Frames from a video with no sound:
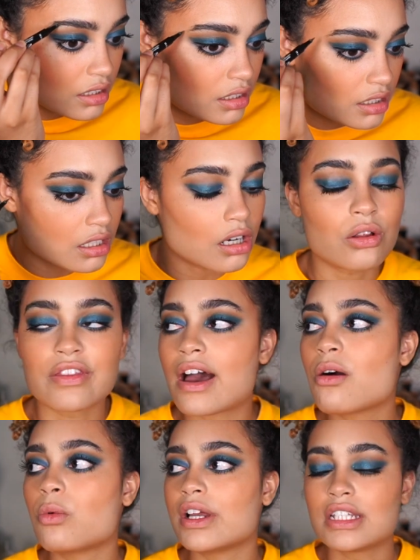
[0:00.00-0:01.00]
Yo,
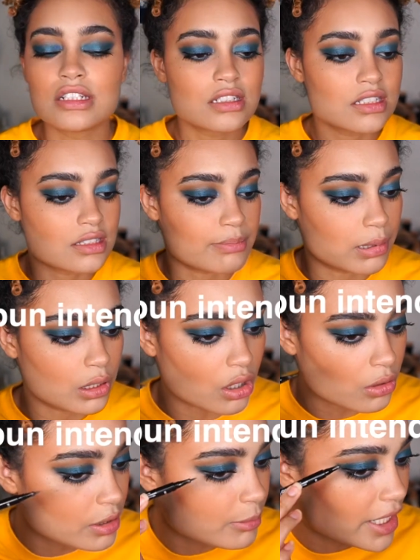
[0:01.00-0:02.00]
that wind is
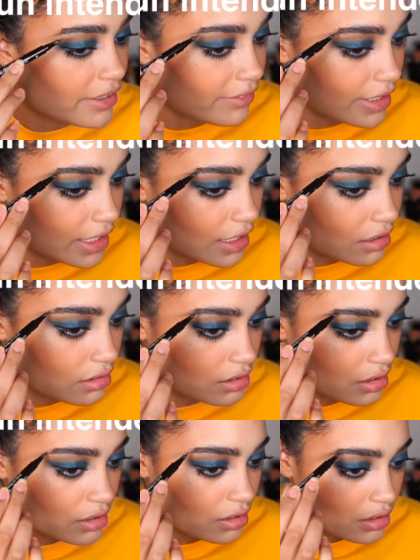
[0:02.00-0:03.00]
blowing mine right now.
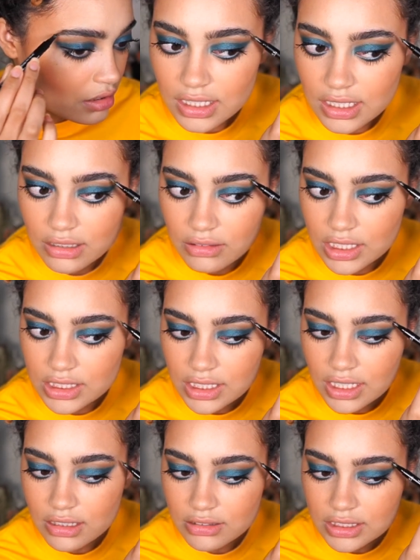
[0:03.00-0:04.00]
Anyways,
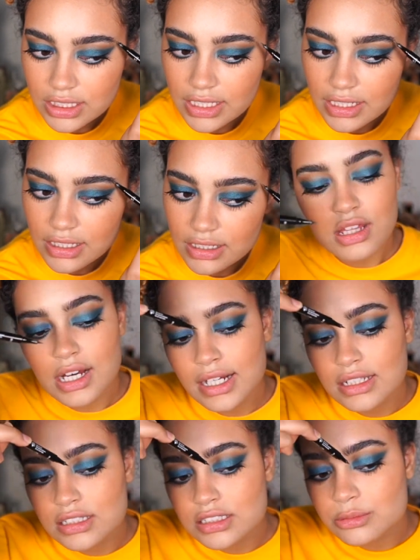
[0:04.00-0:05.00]
like I was saying, the eye
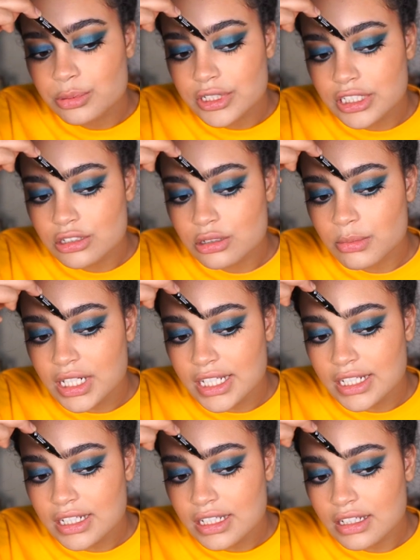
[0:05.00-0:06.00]
look is pretty
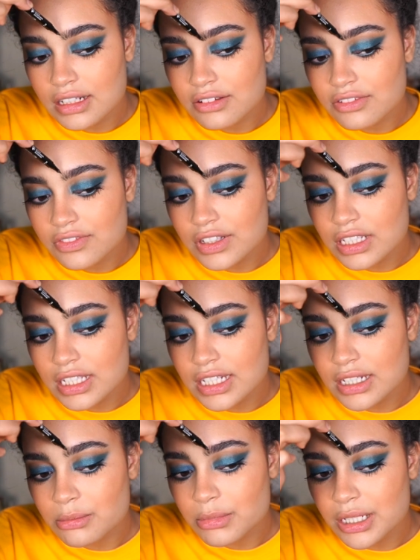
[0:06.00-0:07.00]
dramatic, and I feel
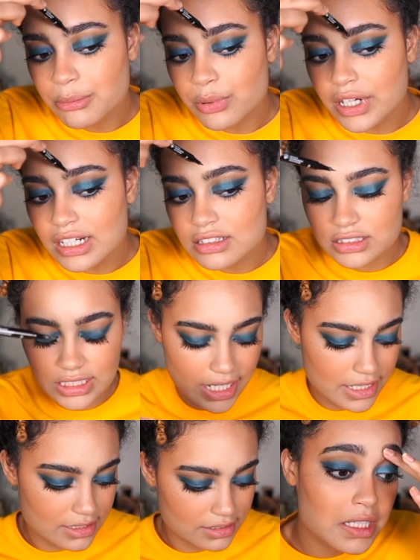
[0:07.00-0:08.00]
like my brows
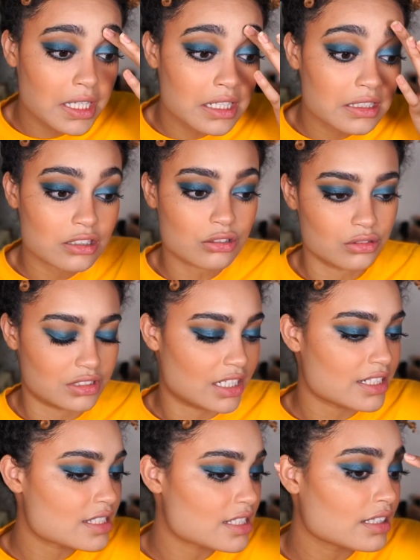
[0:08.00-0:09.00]
kind of get a little
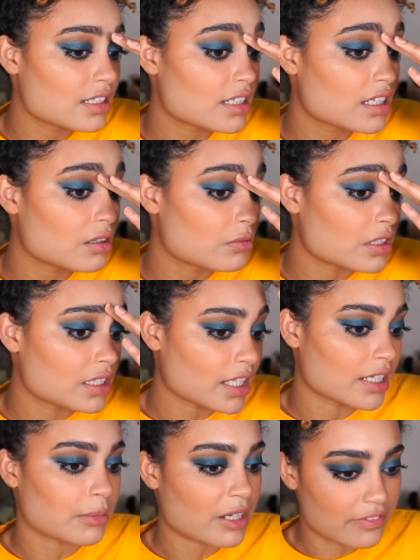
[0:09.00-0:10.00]
dusty looking with
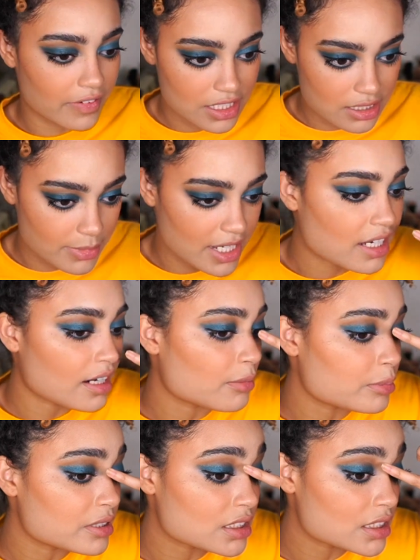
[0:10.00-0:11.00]
like my face makeup
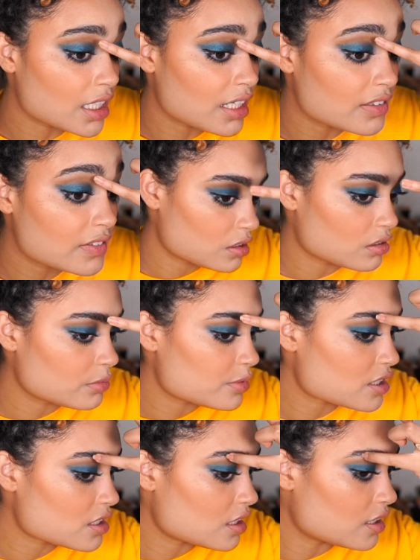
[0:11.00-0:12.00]
and stuff. So I'm
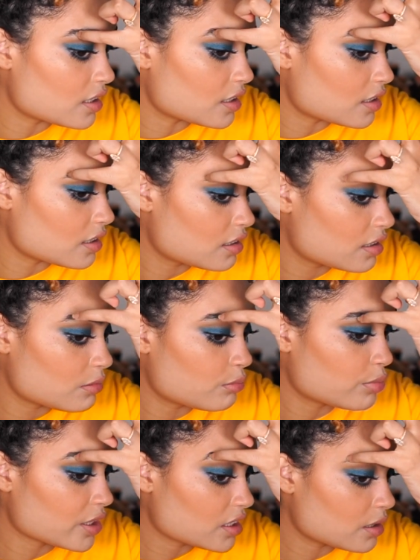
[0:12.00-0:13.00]
just gonna
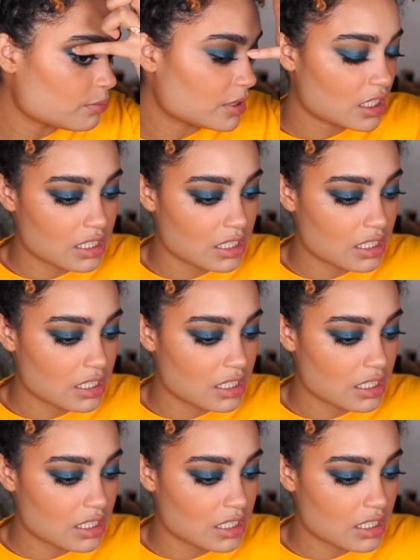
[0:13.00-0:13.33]
bring them